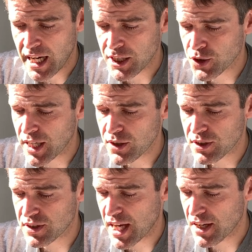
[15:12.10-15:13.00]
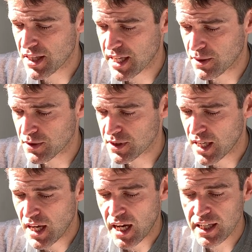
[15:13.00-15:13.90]
I tried not to say anything else.
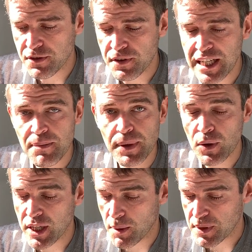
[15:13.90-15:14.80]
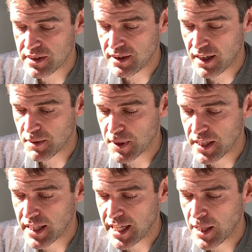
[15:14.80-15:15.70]
I could feel it building up inside
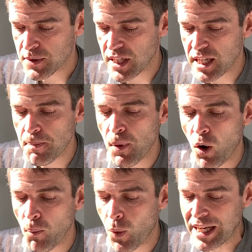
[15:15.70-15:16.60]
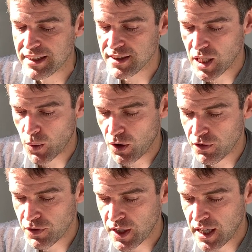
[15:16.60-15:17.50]
me. It was like a bomb waiting to go
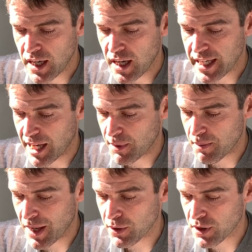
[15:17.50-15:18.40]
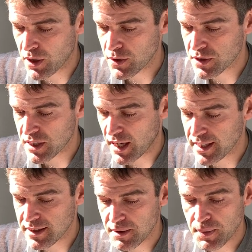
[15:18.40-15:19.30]
off. I kept my mouth closed
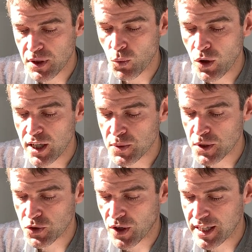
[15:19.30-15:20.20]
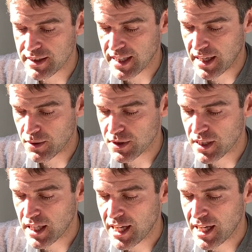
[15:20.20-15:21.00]
tight, but the words were trying to get out.